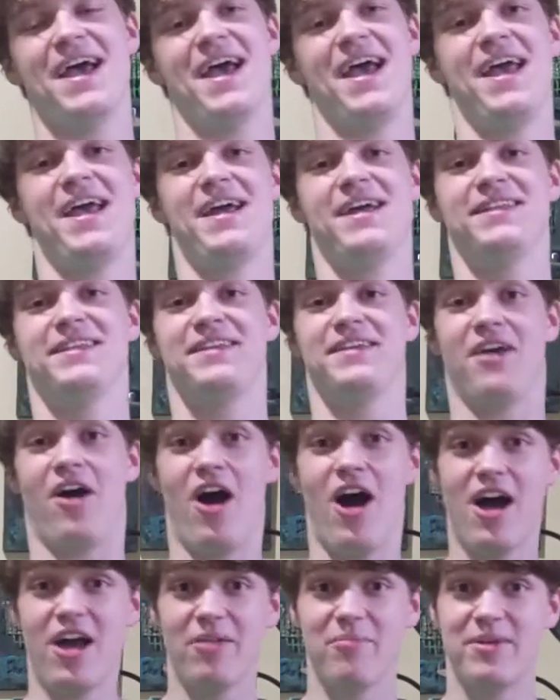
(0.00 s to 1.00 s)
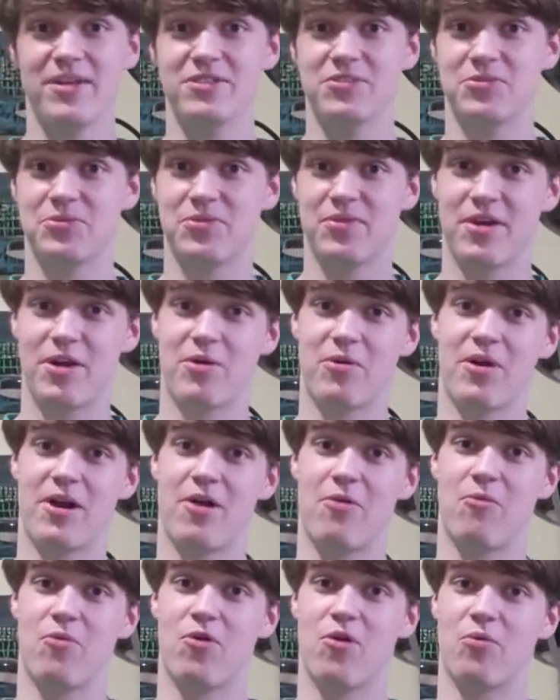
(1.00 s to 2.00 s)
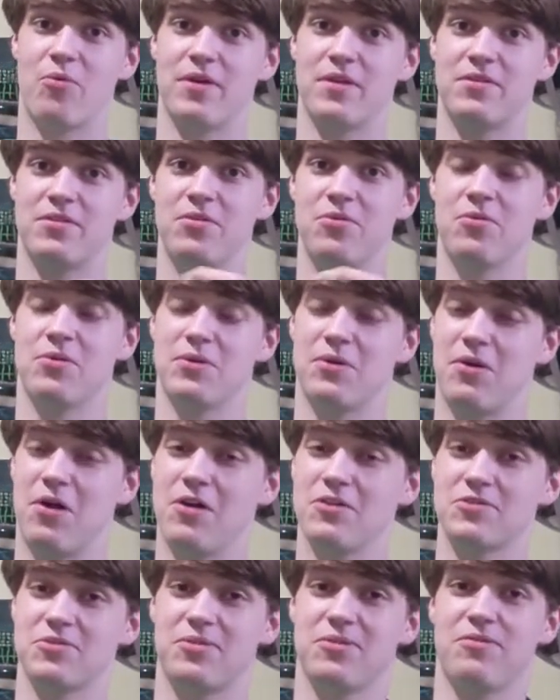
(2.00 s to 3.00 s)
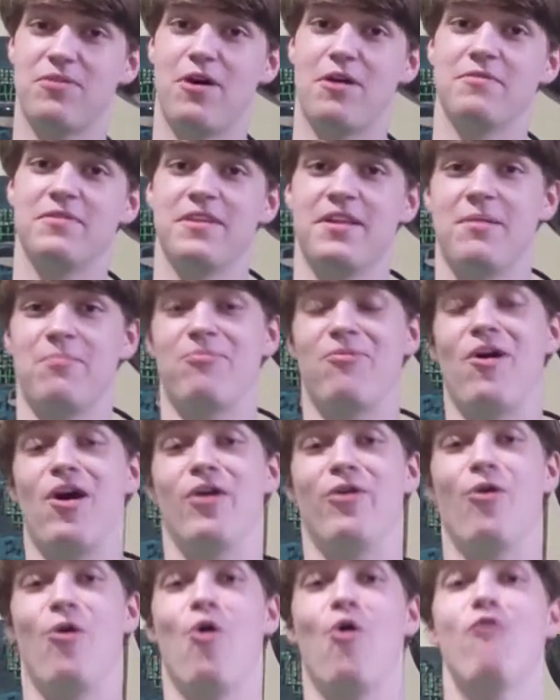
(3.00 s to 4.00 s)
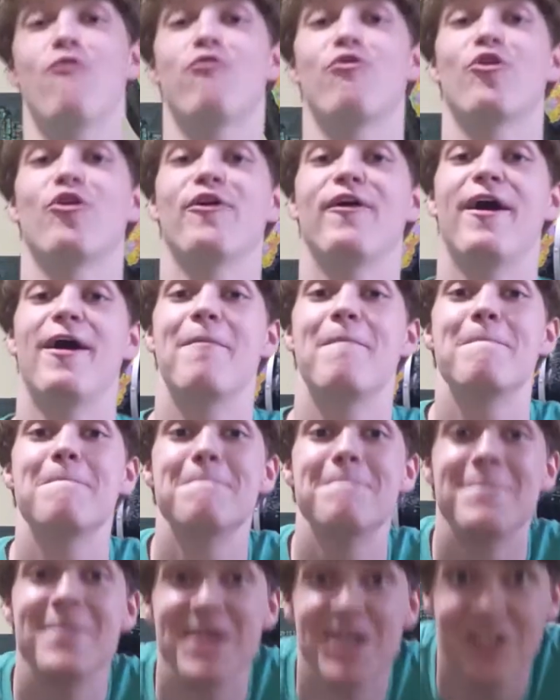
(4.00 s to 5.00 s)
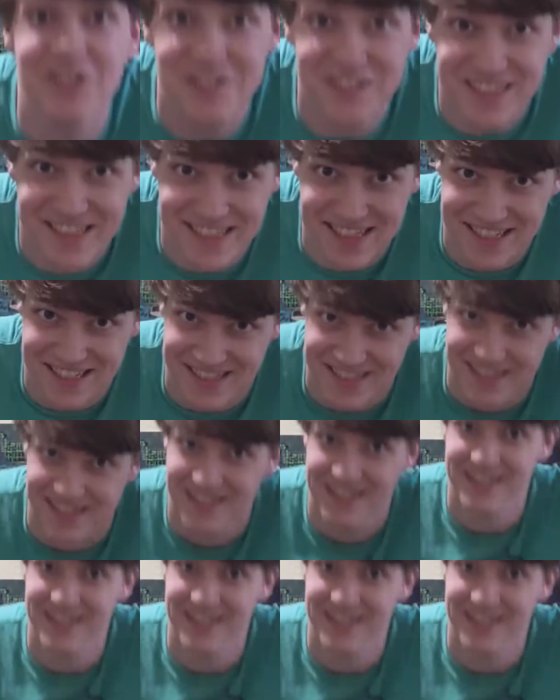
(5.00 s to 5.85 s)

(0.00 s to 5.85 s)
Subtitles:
And the Ottomans, who they were at war with too, who were also involved in that, brought over 1 million.